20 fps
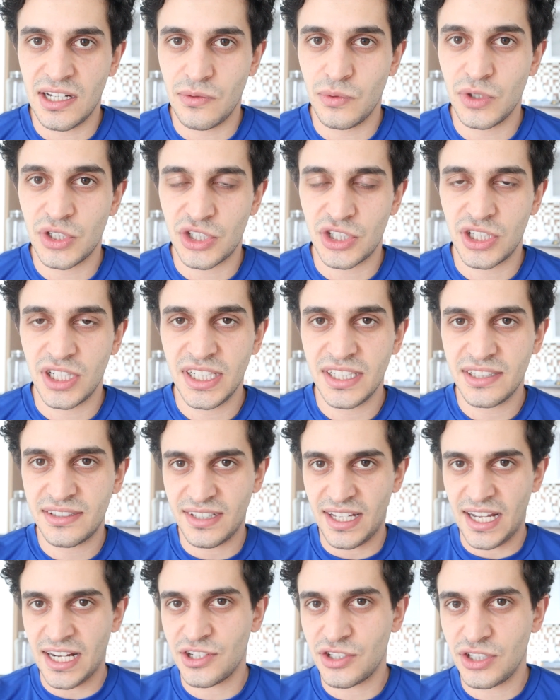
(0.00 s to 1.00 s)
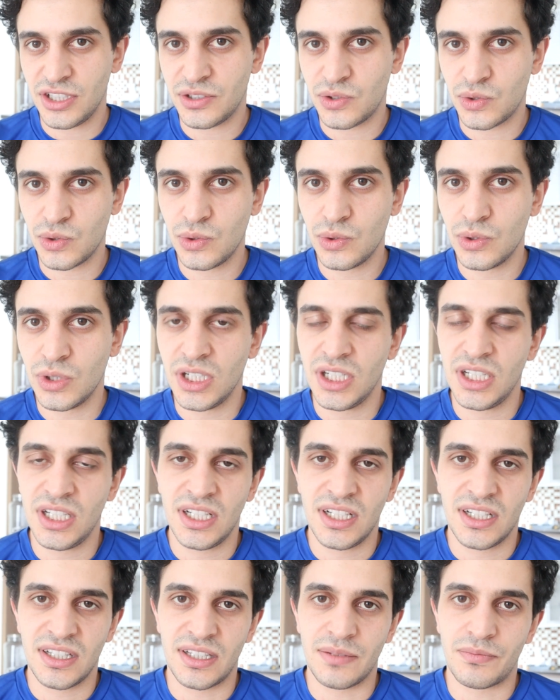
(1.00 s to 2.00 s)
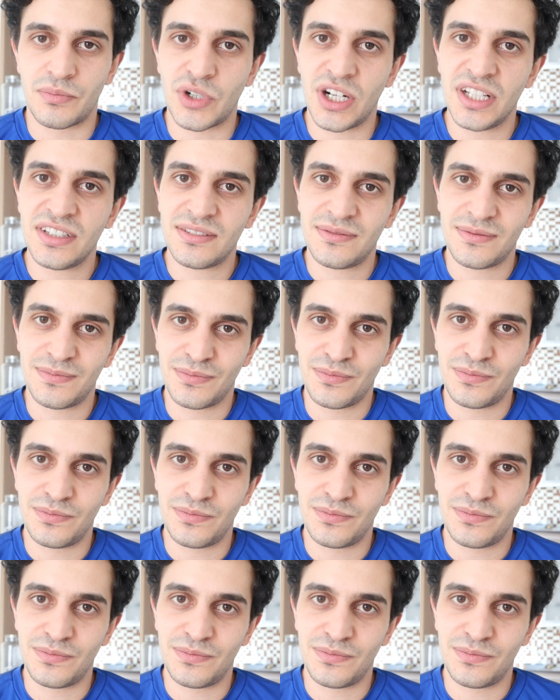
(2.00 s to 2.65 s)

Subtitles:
which leads actually to the breast